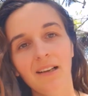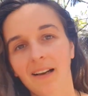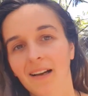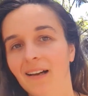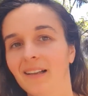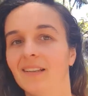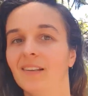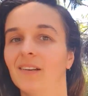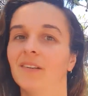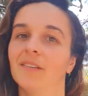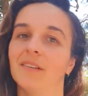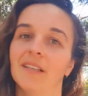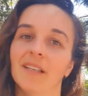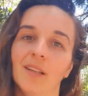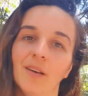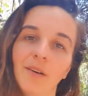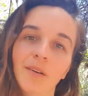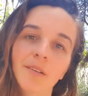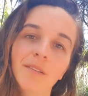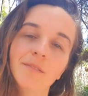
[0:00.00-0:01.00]
Hello,
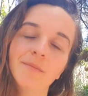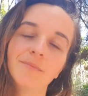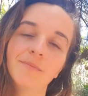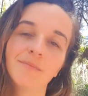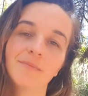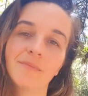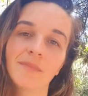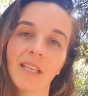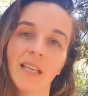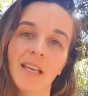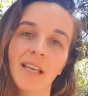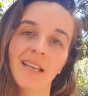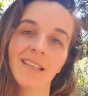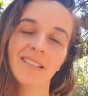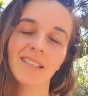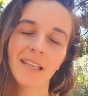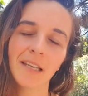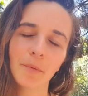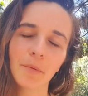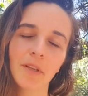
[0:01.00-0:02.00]
hello.
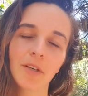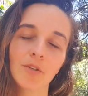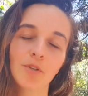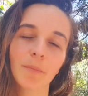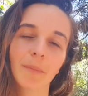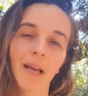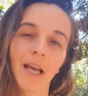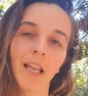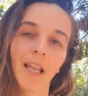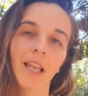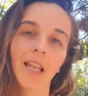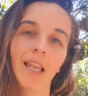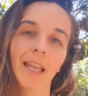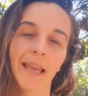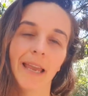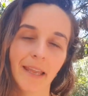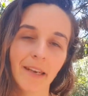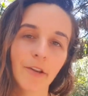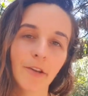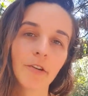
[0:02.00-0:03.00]
Today we're going to talk about
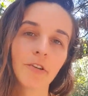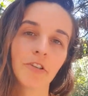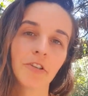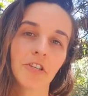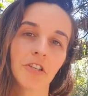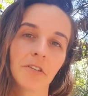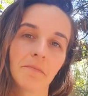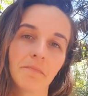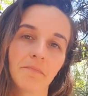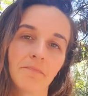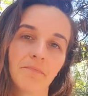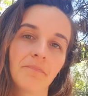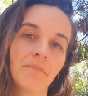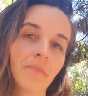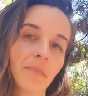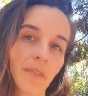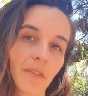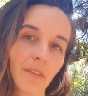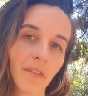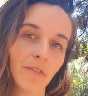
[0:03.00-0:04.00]
land ownership.
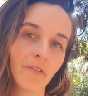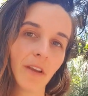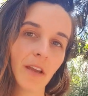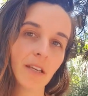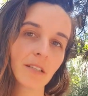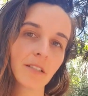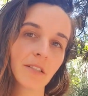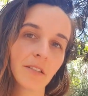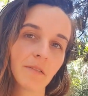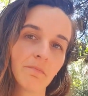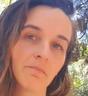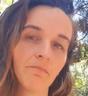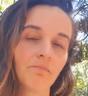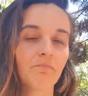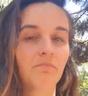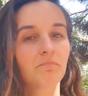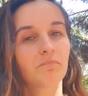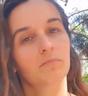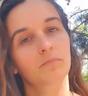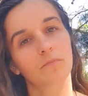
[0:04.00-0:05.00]
Fact
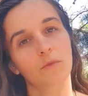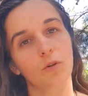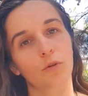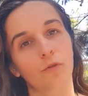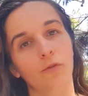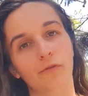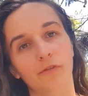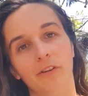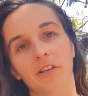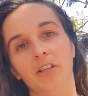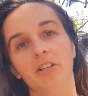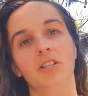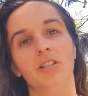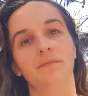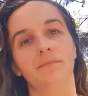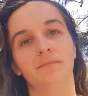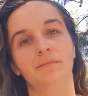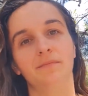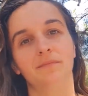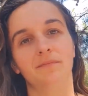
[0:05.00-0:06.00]
or fiction?
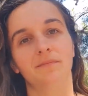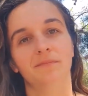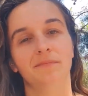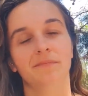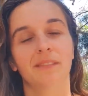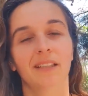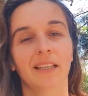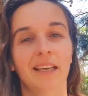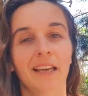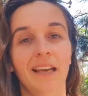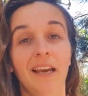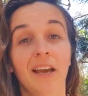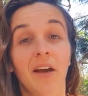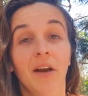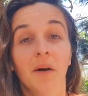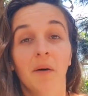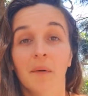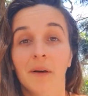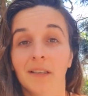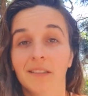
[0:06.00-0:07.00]

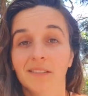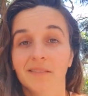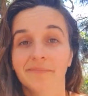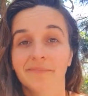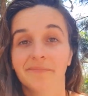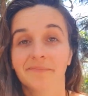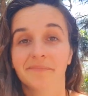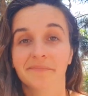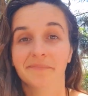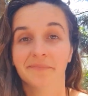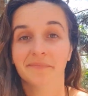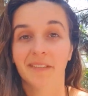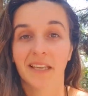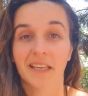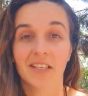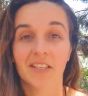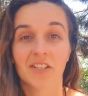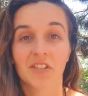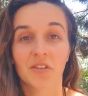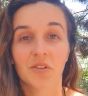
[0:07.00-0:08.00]
Well,
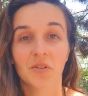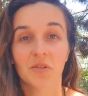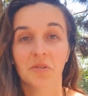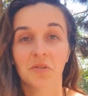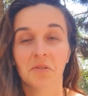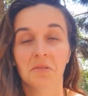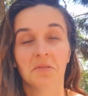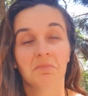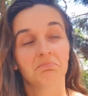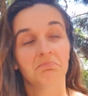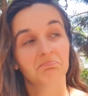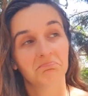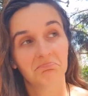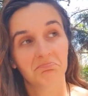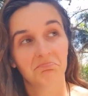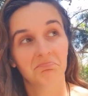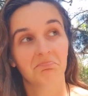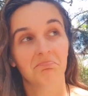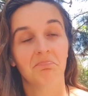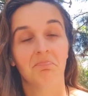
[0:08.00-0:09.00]
as you
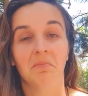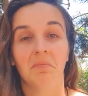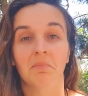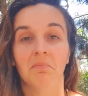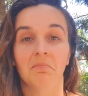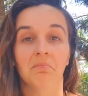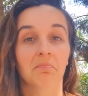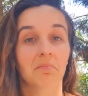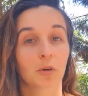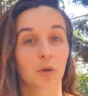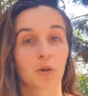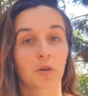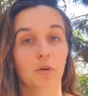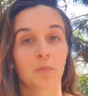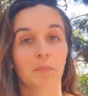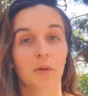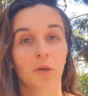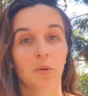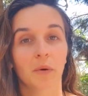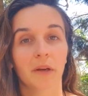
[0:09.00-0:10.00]
mm, could
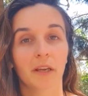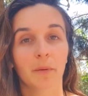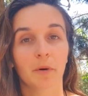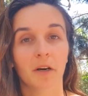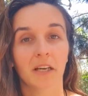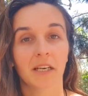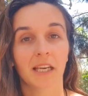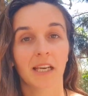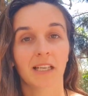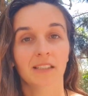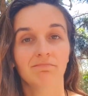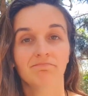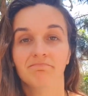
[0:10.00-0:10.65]
be aware by now,